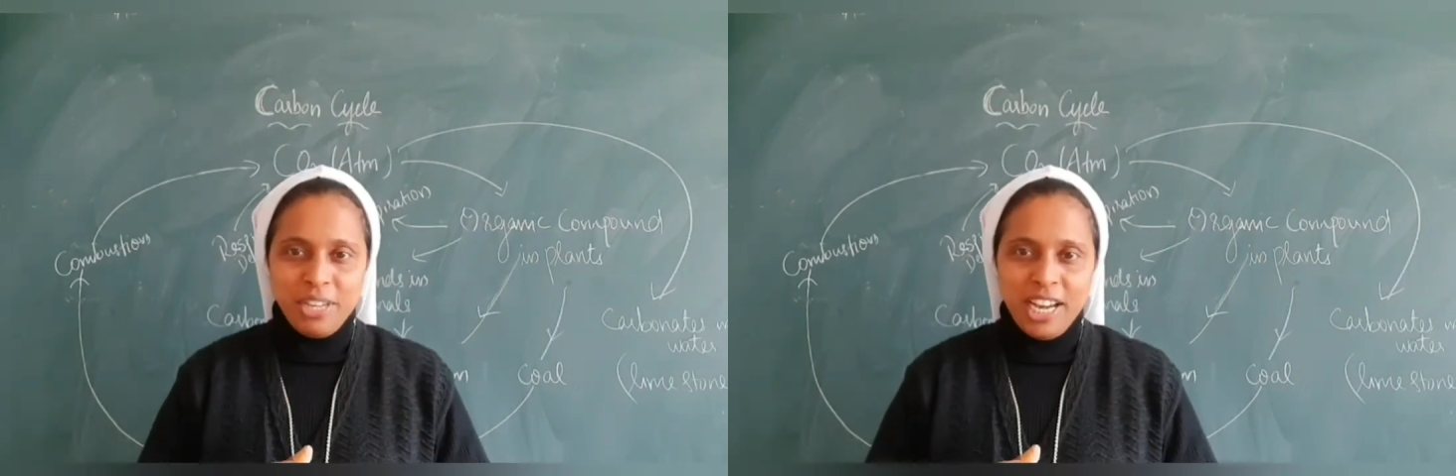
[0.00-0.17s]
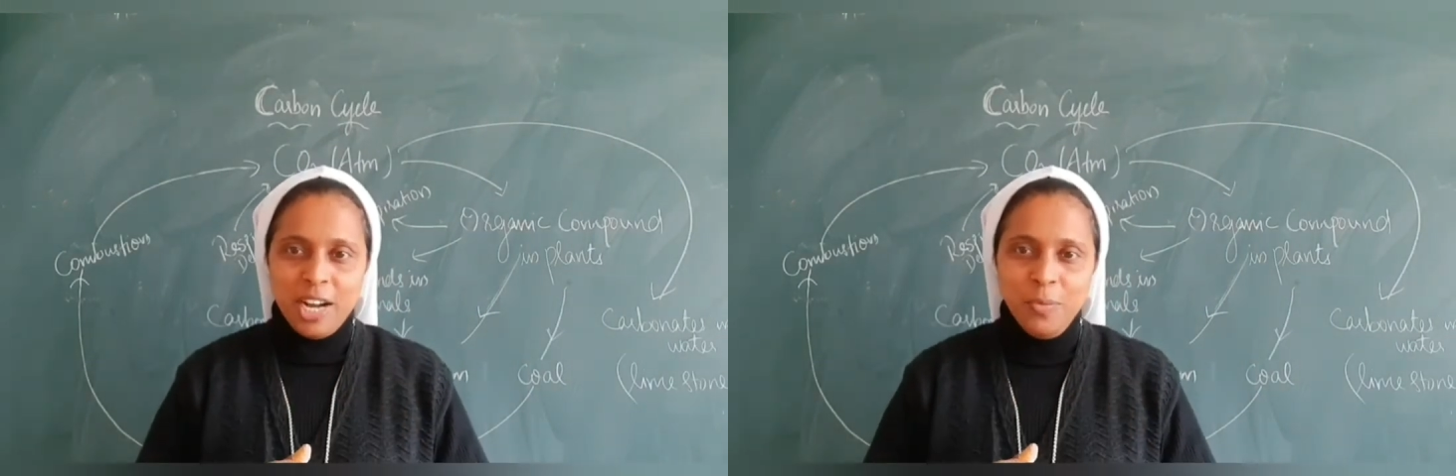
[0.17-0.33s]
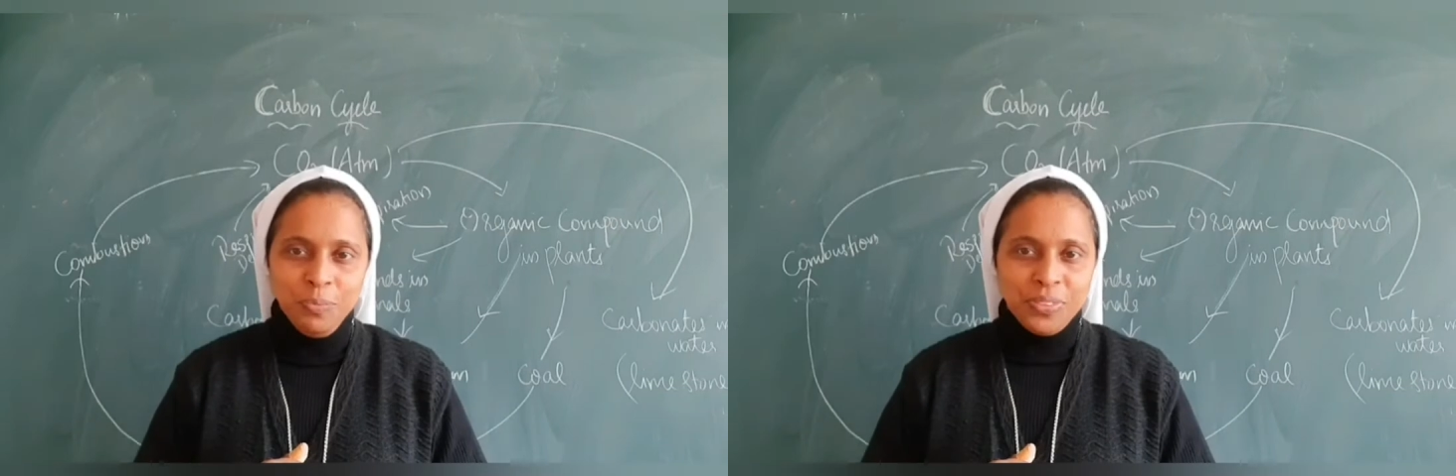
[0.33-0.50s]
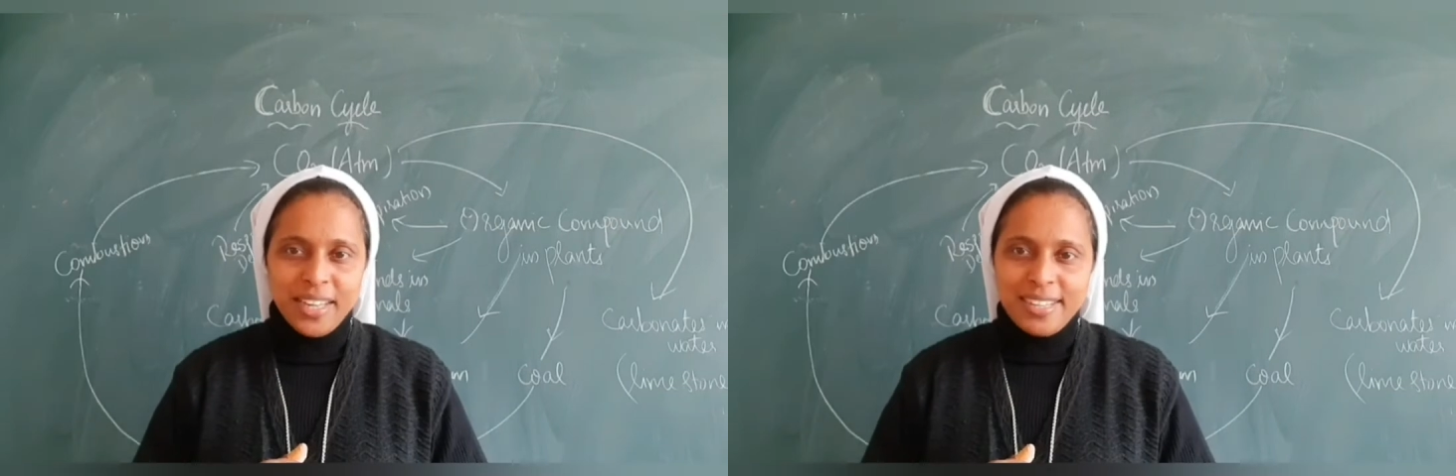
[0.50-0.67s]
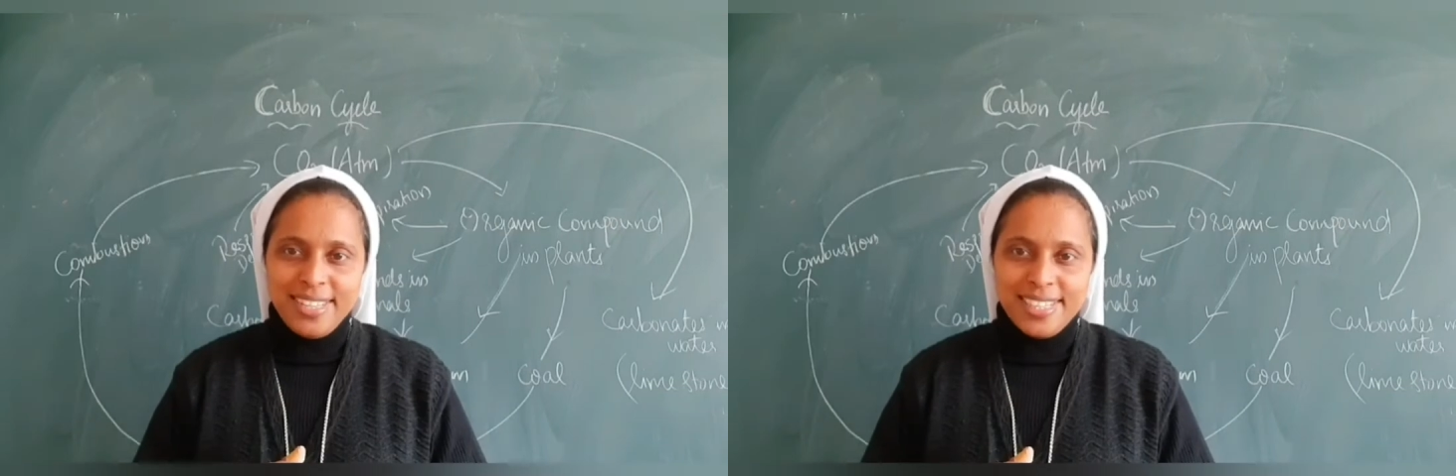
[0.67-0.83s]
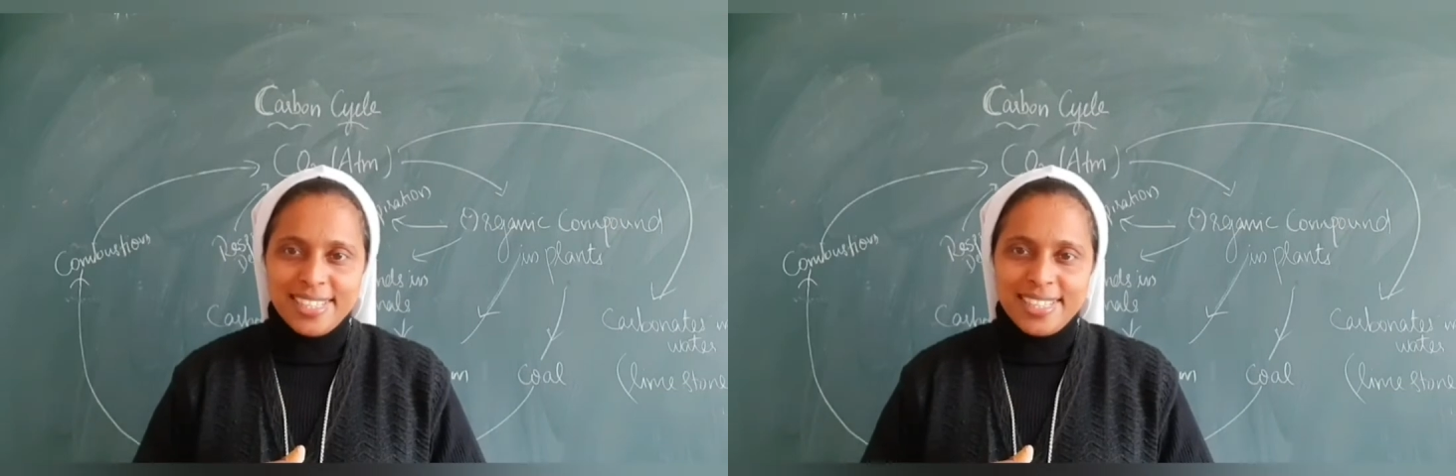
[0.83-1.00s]
we
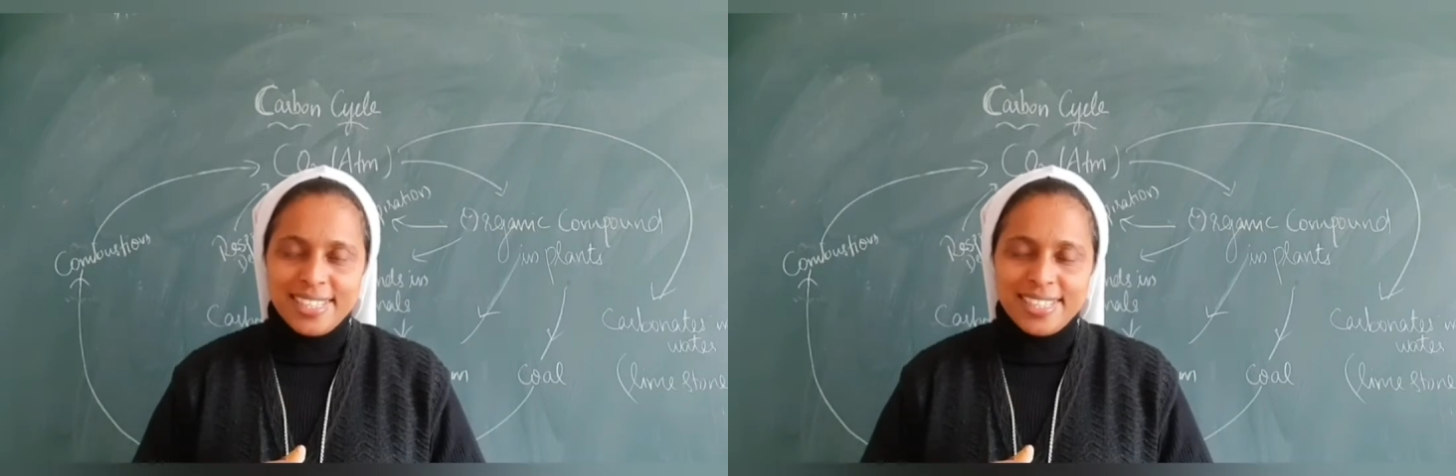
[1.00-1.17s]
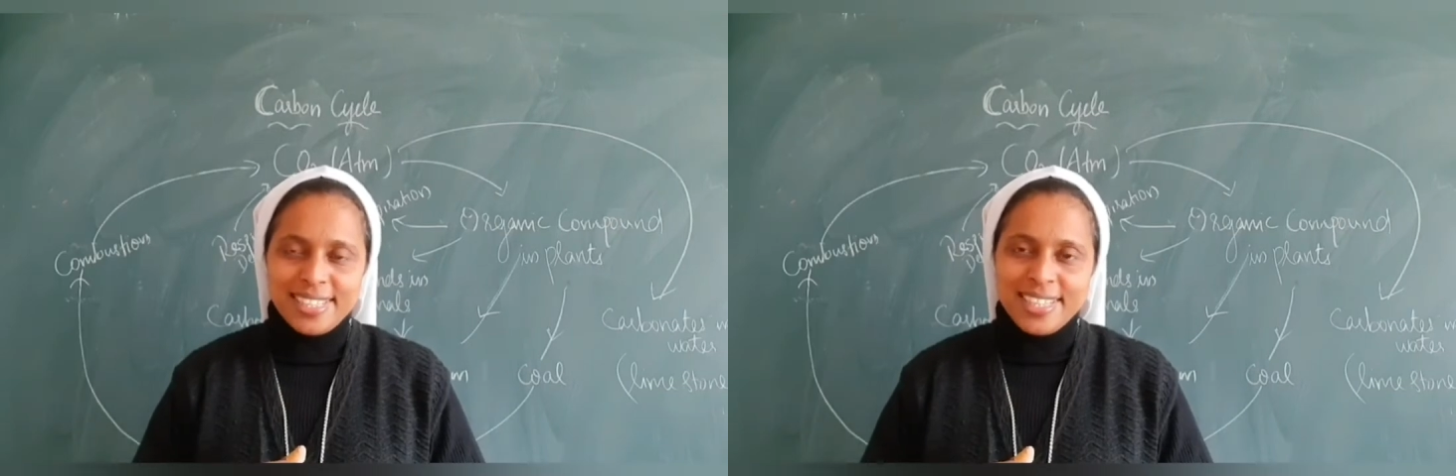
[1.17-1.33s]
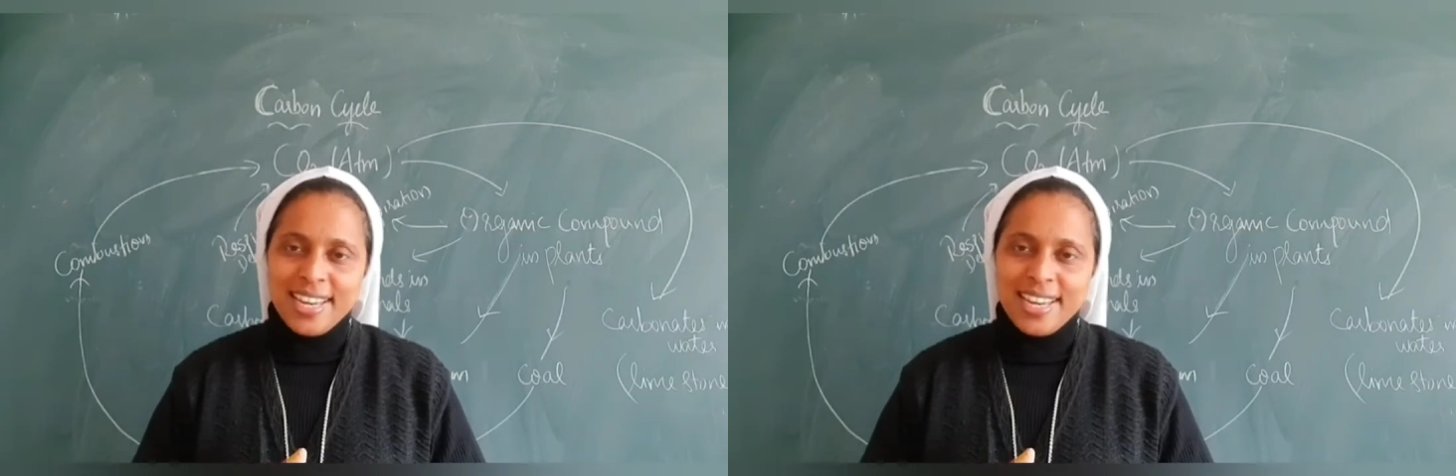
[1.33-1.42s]
have discussed.